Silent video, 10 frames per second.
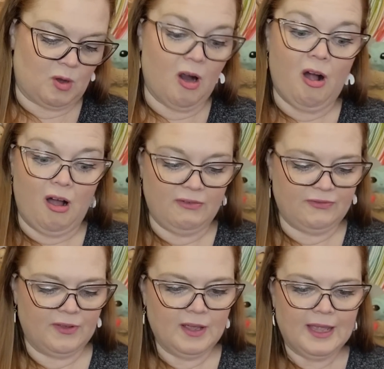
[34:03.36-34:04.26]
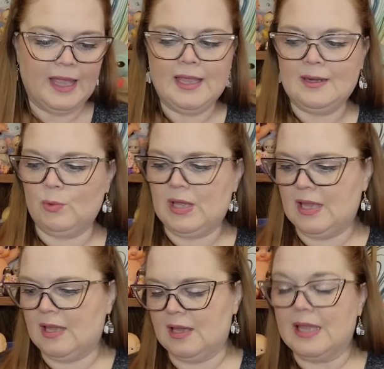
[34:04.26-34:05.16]
were off. And
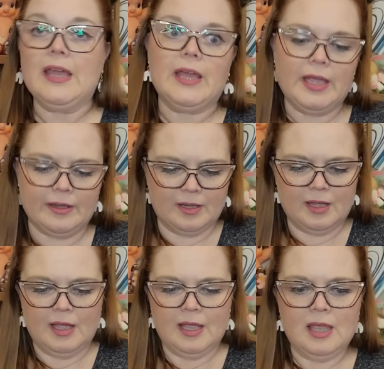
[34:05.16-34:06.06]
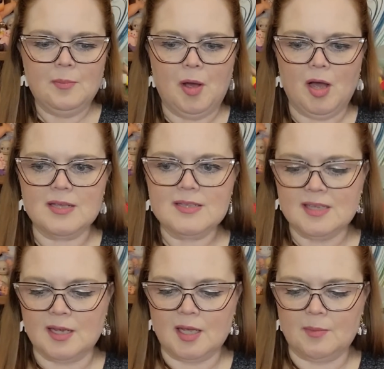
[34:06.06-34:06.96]
we, he, he bought
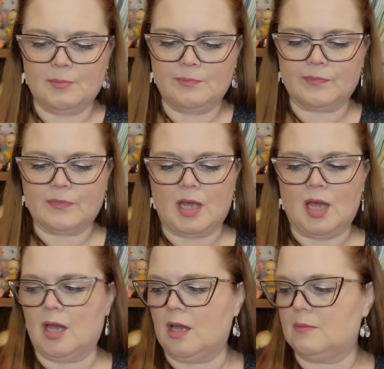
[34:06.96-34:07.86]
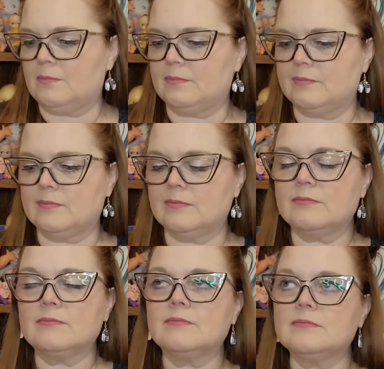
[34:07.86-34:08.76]
some um,
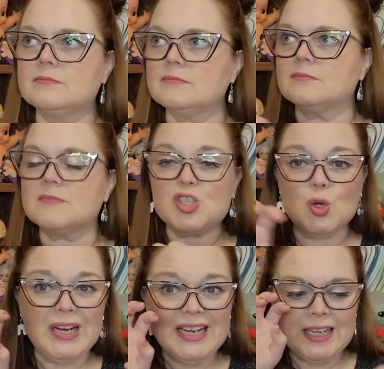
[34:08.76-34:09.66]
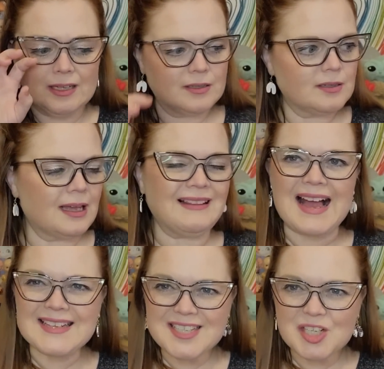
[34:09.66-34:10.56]
string,
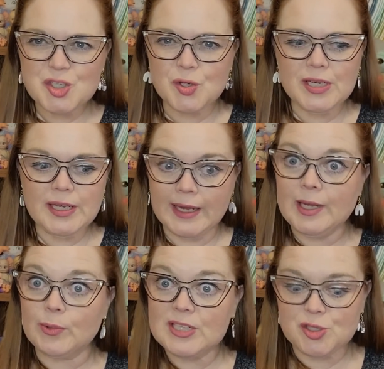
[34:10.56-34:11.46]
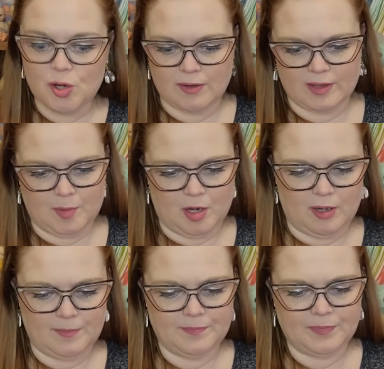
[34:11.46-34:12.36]
elastic string, and he restrung them
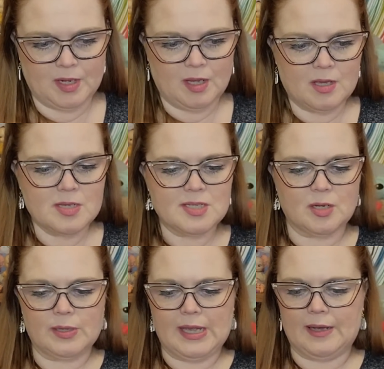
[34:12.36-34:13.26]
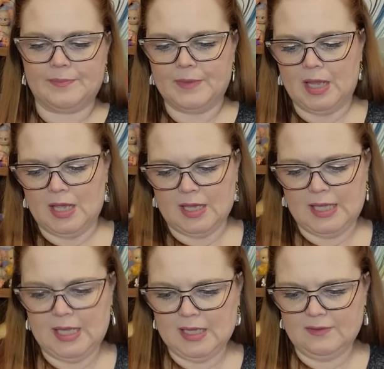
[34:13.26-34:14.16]
all. So, yeah,
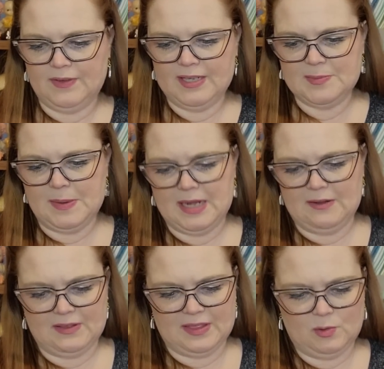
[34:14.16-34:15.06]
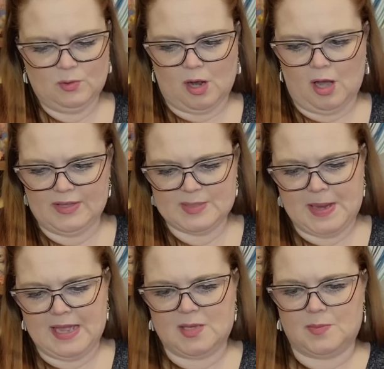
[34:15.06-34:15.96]
he can fix about everything. Ooh, all this
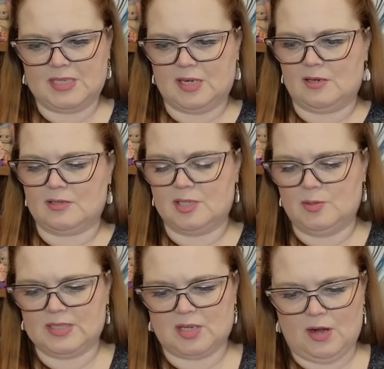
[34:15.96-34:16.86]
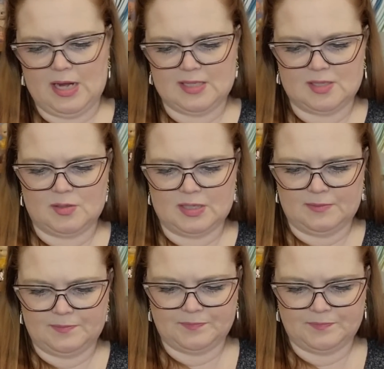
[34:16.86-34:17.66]
packing material too is great, Susan.